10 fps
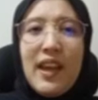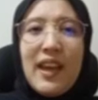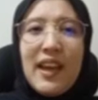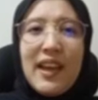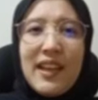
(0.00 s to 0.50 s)

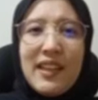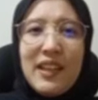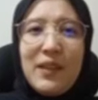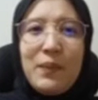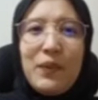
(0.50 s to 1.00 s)
and
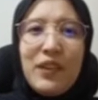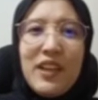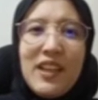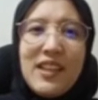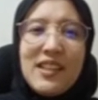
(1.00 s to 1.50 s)

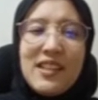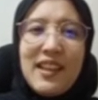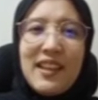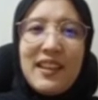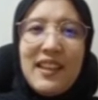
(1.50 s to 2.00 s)
employee
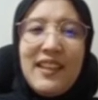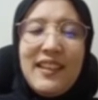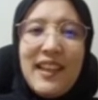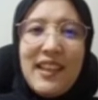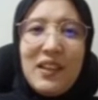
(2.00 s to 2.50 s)
starting
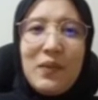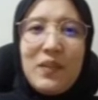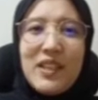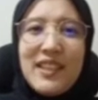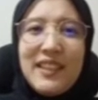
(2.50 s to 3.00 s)
date
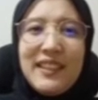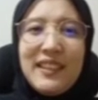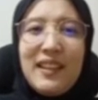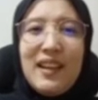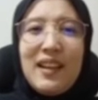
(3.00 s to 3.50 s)
with the
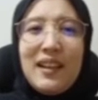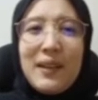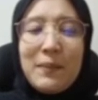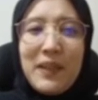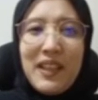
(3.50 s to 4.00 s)

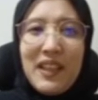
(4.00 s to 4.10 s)
company,